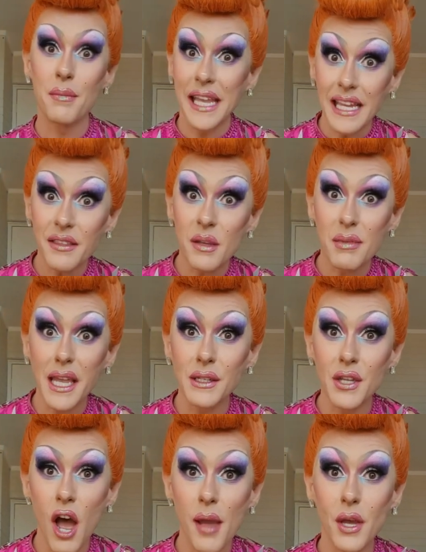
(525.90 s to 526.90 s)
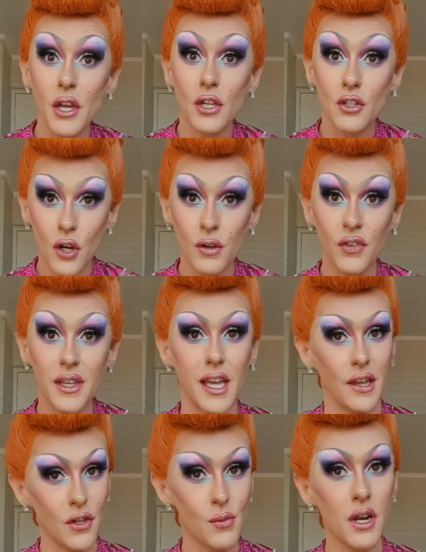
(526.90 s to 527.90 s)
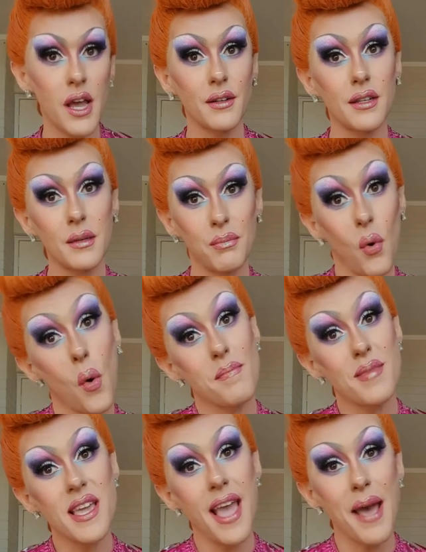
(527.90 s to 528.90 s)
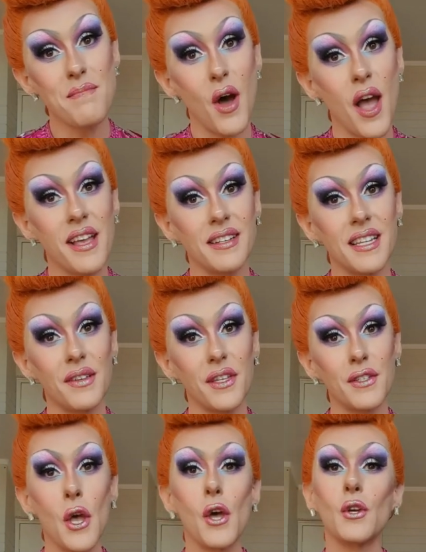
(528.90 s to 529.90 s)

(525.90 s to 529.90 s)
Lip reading: In the meantime, don't forget, if you would like to support me and my endeavours,